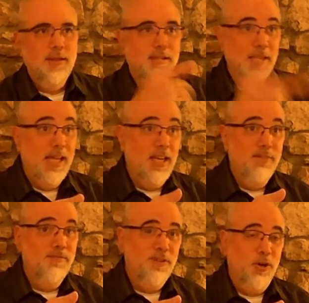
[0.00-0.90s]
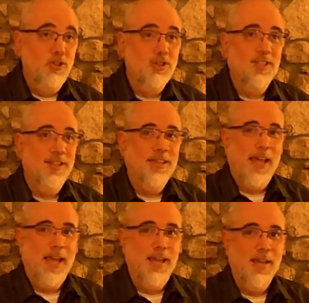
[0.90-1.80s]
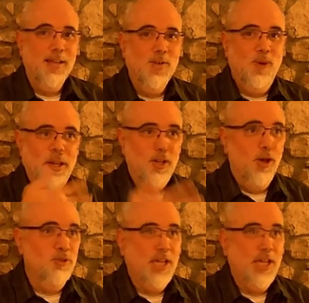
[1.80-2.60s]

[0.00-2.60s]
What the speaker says: linen first, and then goat's